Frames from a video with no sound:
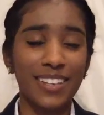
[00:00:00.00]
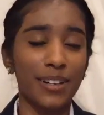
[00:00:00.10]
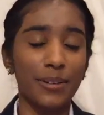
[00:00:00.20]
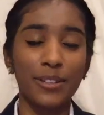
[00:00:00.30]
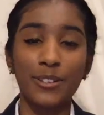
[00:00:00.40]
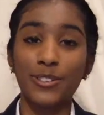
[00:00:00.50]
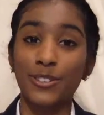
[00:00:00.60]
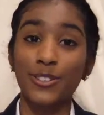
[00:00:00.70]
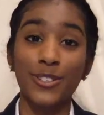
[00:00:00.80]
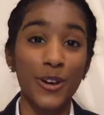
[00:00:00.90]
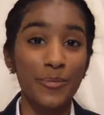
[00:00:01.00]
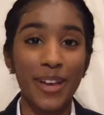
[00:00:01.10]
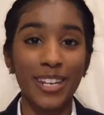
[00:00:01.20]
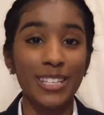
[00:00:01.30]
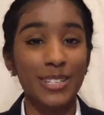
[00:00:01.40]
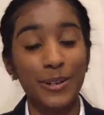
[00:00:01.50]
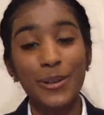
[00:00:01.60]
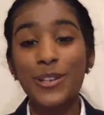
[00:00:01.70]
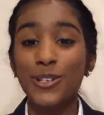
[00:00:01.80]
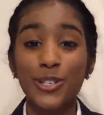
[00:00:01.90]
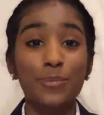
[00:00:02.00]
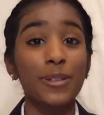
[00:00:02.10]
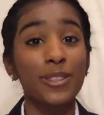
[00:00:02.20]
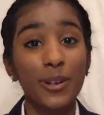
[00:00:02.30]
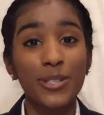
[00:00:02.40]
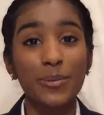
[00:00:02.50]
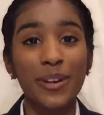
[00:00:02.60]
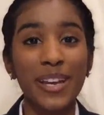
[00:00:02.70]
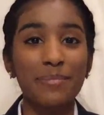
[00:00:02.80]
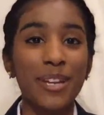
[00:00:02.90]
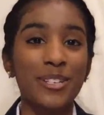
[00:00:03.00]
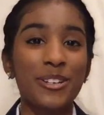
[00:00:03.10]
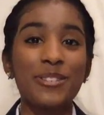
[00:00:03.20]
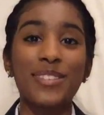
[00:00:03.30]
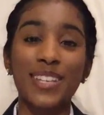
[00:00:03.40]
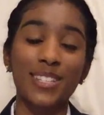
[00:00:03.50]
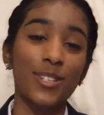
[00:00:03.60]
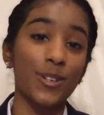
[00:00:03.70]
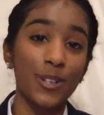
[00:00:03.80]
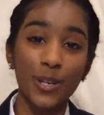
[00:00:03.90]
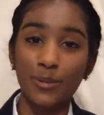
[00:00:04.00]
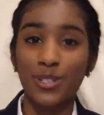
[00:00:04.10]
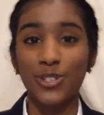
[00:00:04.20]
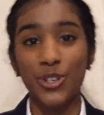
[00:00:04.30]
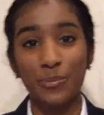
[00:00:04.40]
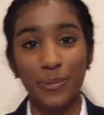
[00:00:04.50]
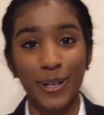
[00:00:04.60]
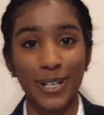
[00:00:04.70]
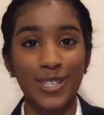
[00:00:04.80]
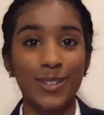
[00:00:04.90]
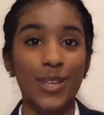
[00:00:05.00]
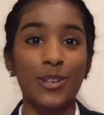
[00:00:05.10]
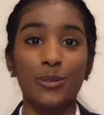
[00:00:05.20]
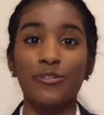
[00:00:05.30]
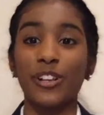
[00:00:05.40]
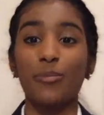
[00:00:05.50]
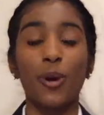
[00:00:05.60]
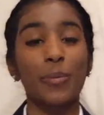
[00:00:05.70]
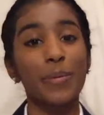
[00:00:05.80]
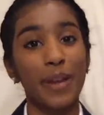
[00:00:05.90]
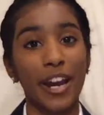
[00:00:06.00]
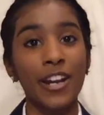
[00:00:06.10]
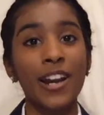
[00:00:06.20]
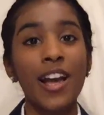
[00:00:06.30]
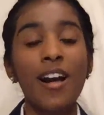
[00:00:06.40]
Oh, there's just so many. So you should put those away and make sure you stick to your notes and your books so that you'll feel more prepared.